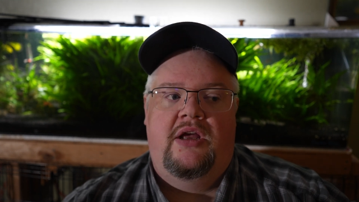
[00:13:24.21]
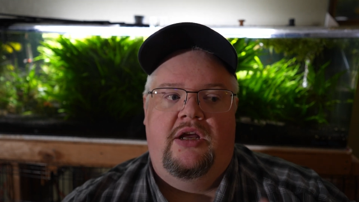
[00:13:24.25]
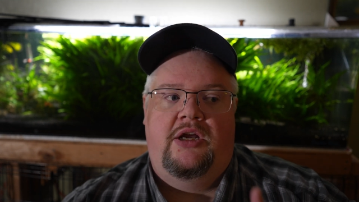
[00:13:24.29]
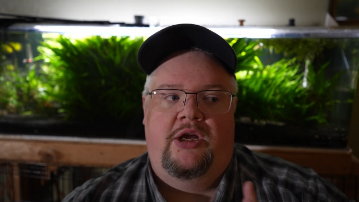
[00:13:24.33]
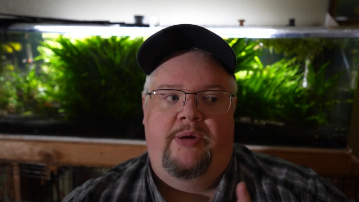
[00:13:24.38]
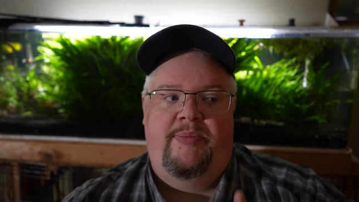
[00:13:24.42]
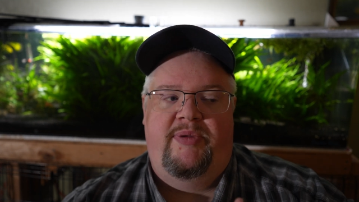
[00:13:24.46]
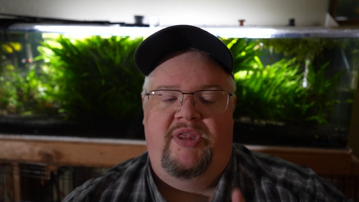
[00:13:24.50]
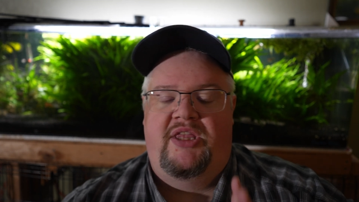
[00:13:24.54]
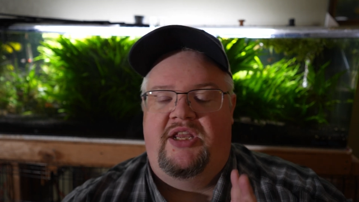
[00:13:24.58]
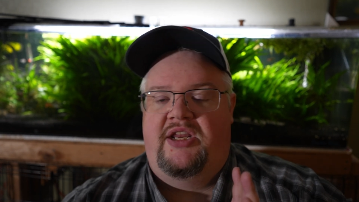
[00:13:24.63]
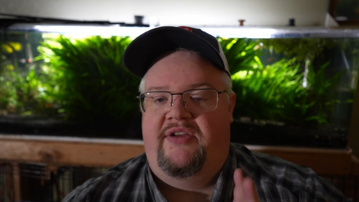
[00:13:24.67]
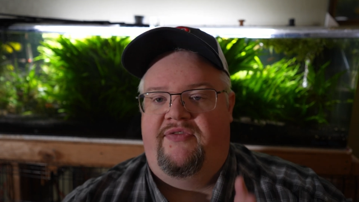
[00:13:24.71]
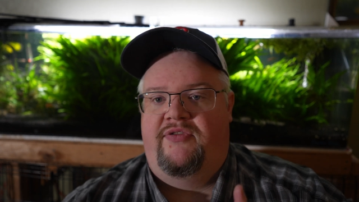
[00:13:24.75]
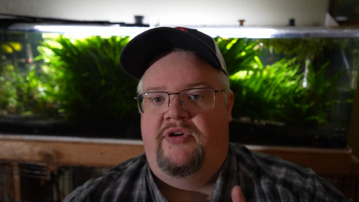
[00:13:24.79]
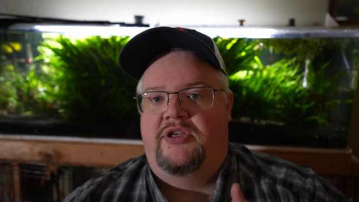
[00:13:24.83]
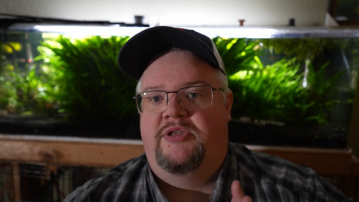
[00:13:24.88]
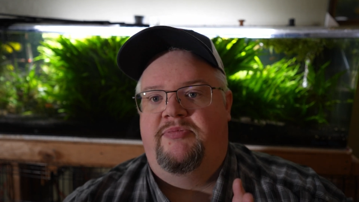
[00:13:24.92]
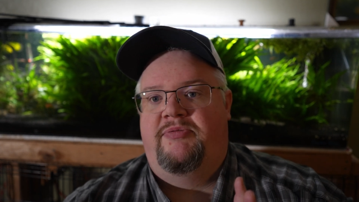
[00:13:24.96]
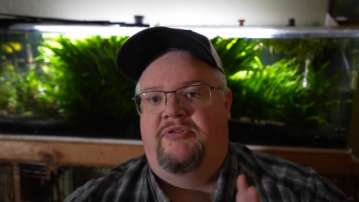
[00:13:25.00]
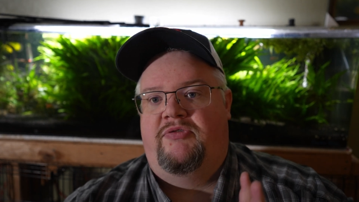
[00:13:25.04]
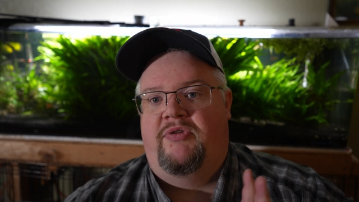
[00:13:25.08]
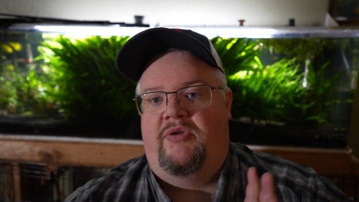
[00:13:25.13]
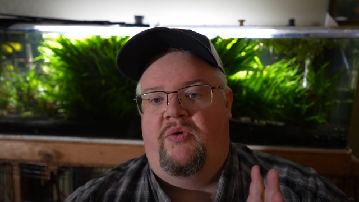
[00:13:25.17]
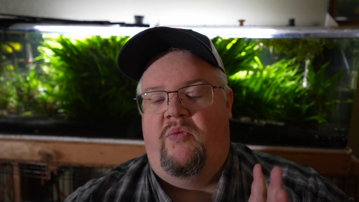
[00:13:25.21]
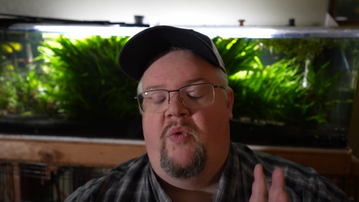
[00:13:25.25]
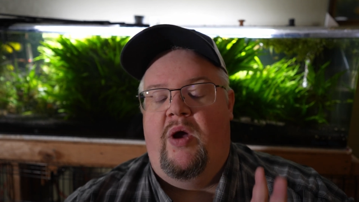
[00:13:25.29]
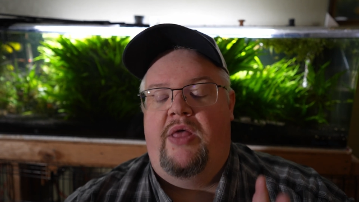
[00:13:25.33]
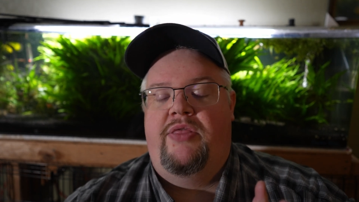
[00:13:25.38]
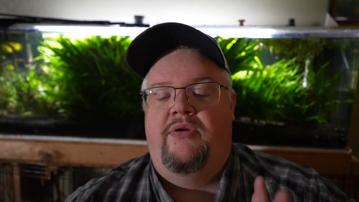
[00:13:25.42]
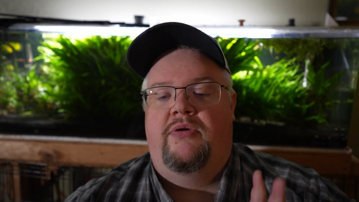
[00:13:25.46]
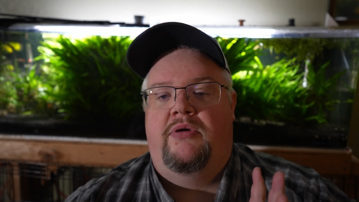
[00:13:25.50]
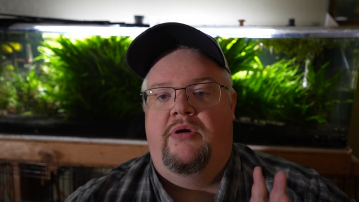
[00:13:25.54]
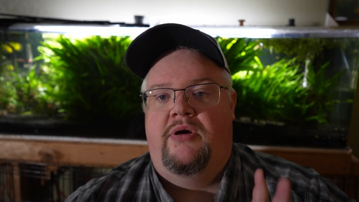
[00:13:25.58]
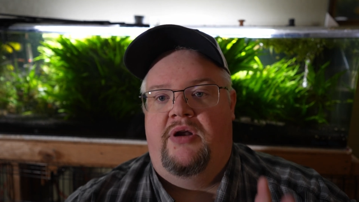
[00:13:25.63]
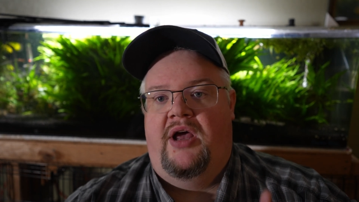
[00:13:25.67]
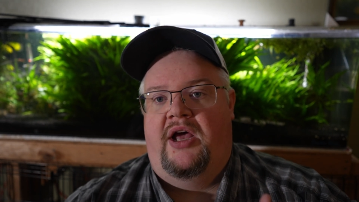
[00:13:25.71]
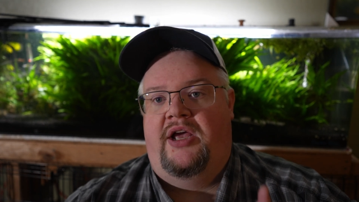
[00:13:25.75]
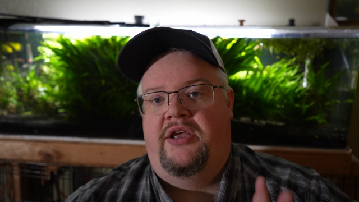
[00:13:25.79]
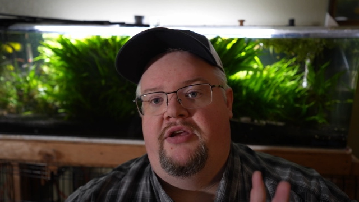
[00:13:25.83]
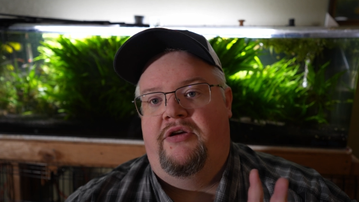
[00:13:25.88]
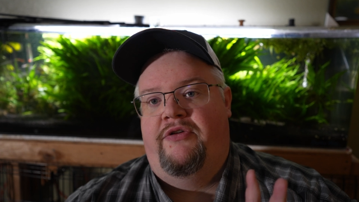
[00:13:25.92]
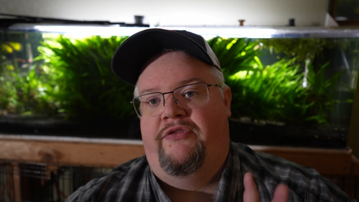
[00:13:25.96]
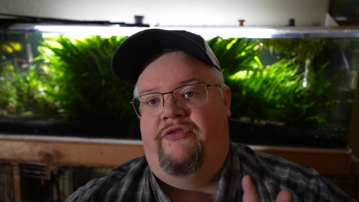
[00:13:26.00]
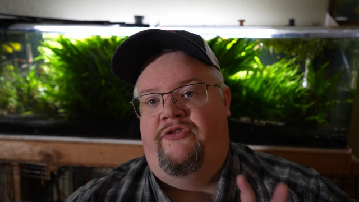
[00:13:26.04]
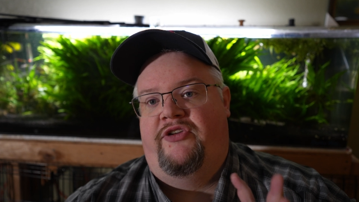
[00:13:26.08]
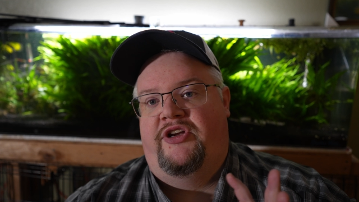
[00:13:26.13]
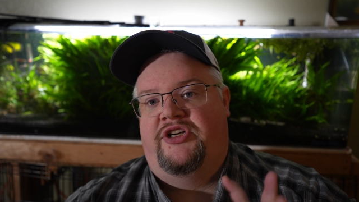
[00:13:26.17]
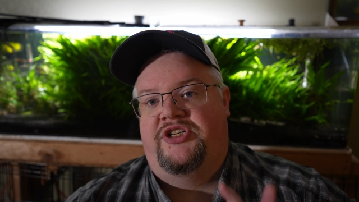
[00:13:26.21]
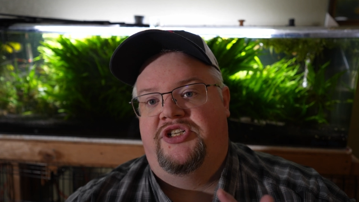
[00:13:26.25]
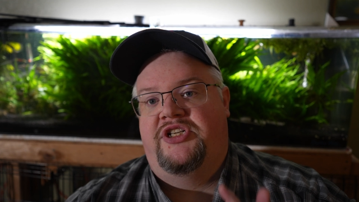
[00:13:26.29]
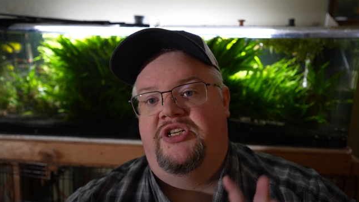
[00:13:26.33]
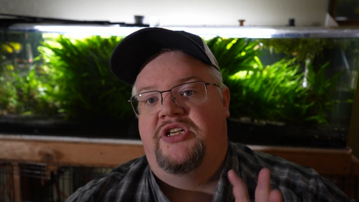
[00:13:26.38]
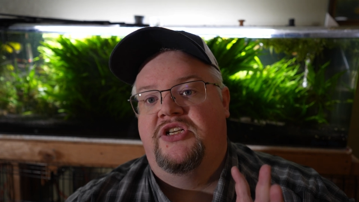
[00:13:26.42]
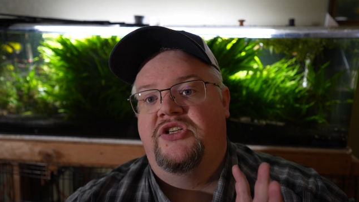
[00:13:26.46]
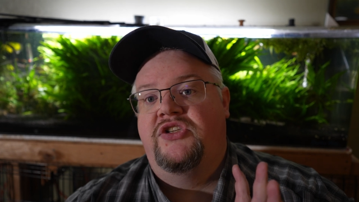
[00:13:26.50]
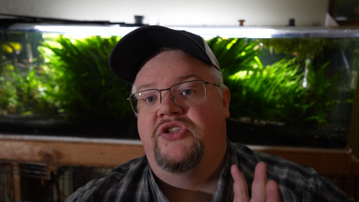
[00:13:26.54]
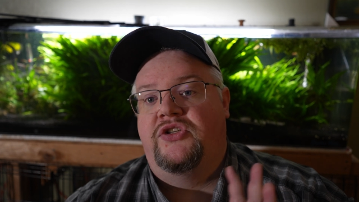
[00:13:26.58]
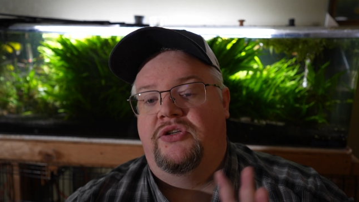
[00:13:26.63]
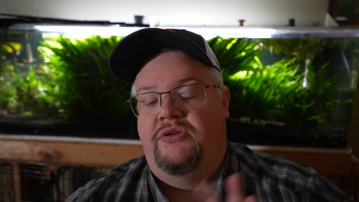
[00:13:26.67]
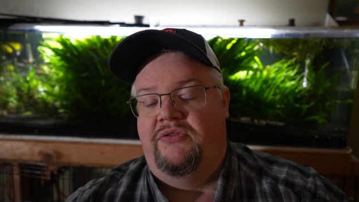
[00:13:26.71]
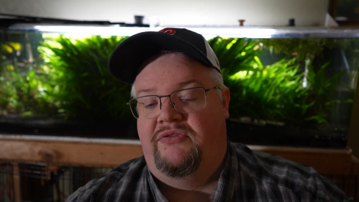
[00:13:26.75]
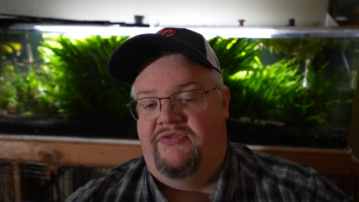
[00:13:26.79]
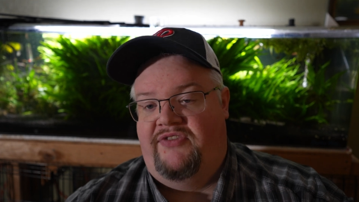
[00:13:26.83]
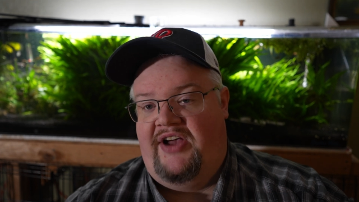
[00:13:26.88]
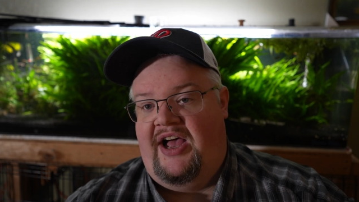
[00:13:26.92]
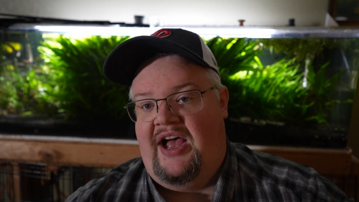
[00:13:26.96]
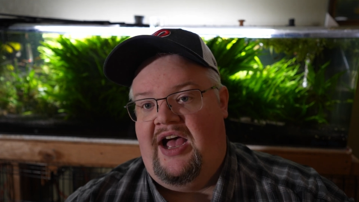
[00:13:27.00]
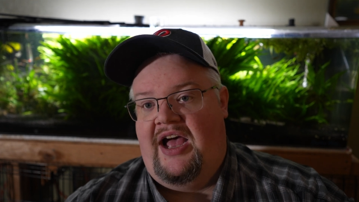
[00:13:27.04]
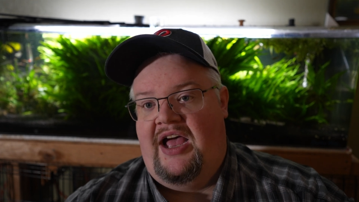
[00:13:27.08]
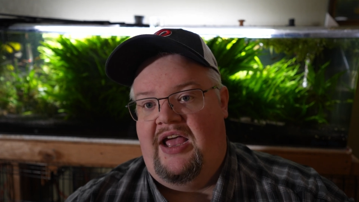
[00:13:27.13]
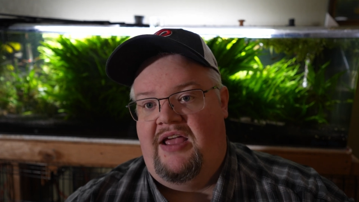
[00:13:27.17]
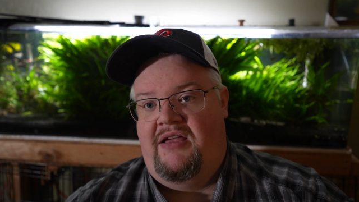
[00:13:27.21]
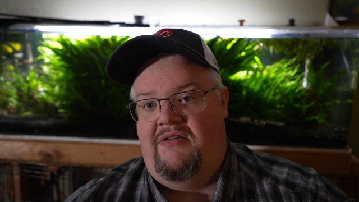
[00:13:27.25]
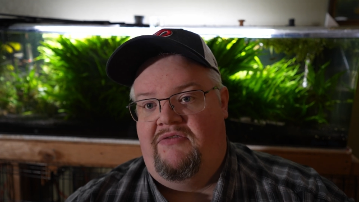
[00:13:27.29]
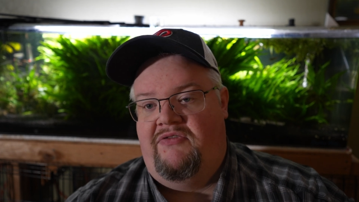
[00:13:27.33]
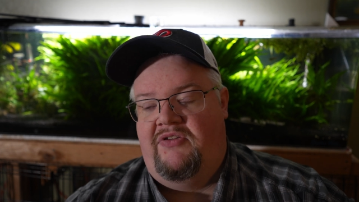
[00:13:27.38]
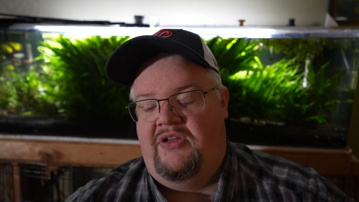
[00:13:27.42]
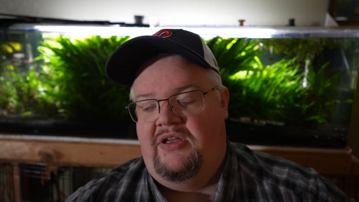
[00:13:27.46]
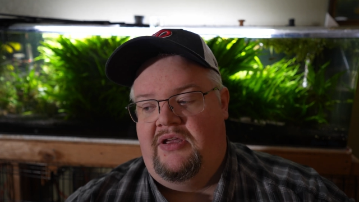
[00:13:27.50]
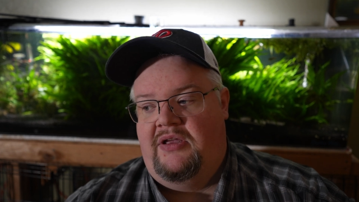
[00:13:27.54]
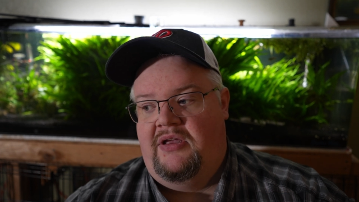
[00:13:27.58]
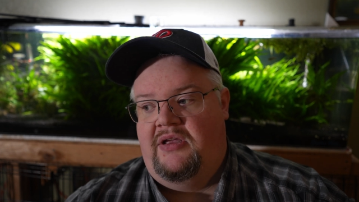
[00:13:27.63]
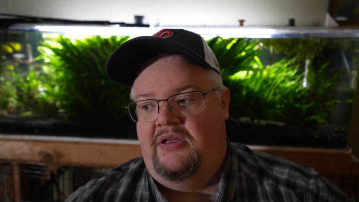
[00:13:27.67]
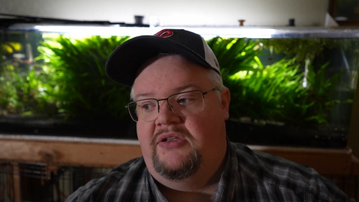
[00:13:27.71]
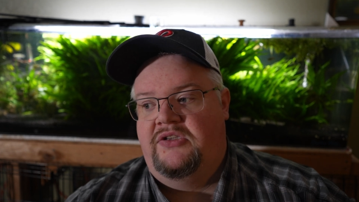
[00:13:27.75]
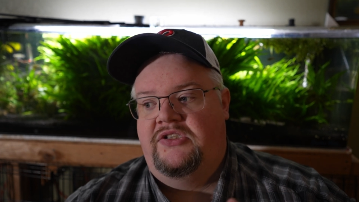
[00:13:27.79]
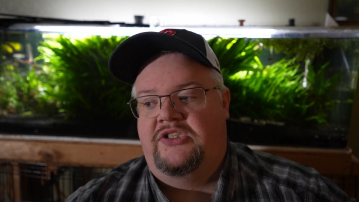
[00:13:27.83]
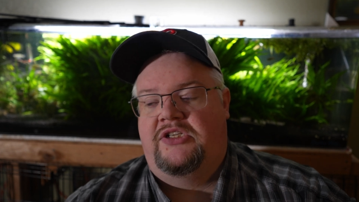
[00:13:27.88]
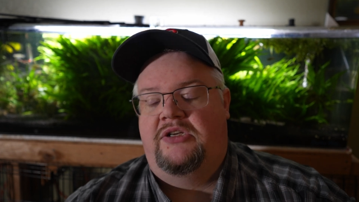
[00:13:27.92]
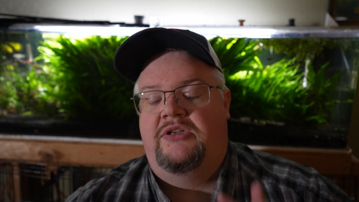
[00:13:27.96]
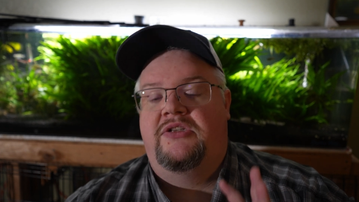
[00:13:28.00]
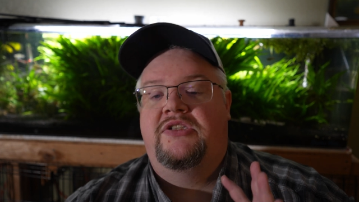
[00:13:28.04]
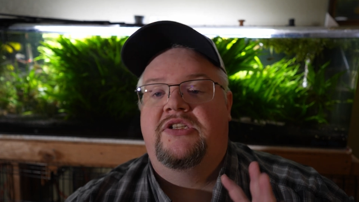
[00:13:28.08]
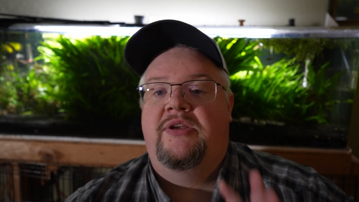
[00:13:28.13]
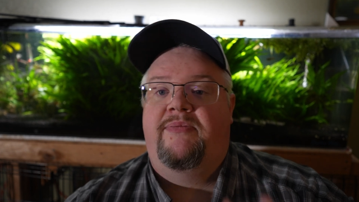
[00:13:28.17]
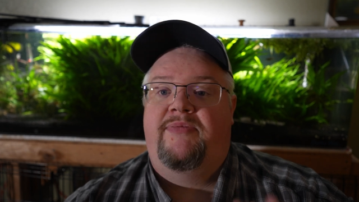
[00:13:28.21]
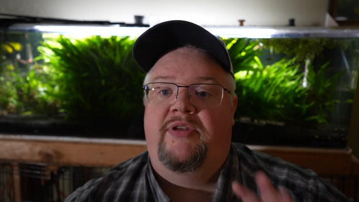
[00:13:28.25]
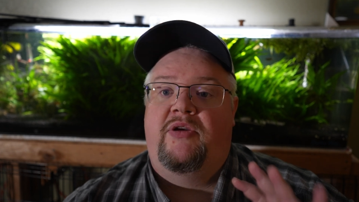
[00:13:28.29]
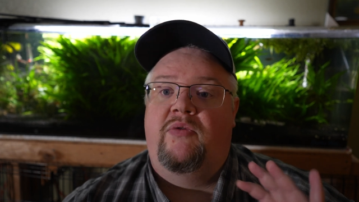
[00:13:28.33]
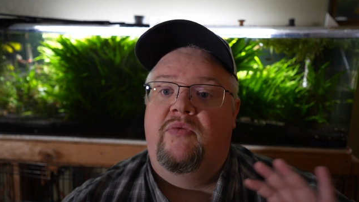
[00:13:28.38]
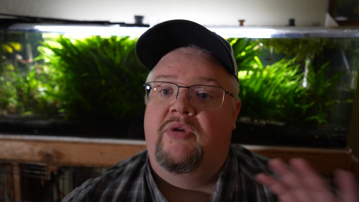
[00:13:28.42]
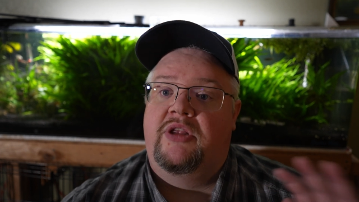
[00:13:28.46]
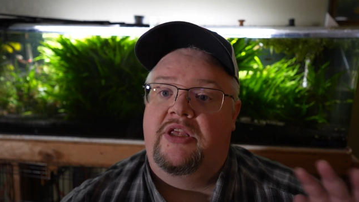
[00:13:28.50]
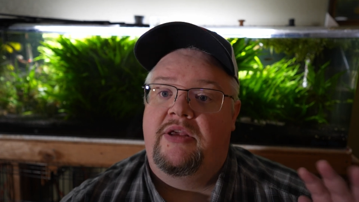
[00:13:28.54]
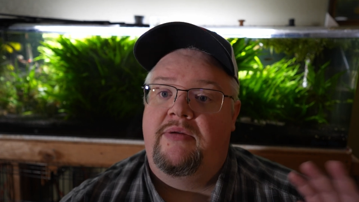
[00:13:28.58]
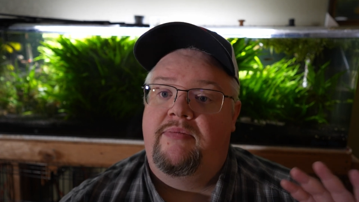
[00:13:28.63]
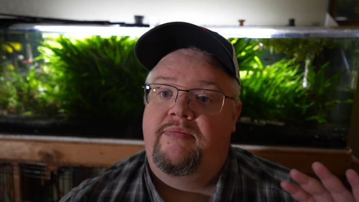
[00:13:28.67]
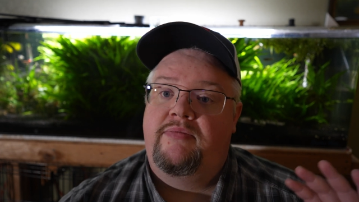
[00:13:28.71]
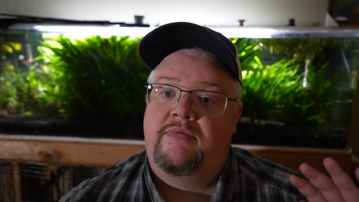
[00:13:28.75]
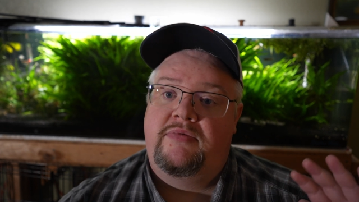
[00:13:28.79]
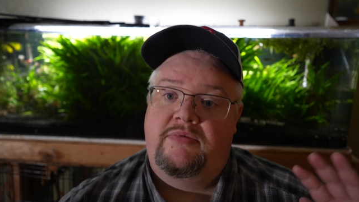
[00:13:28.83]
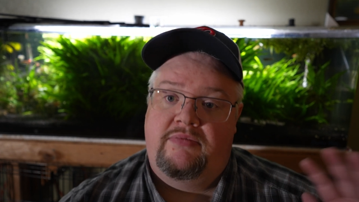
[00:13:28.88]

could be the difference between whether or not your fish survive should something really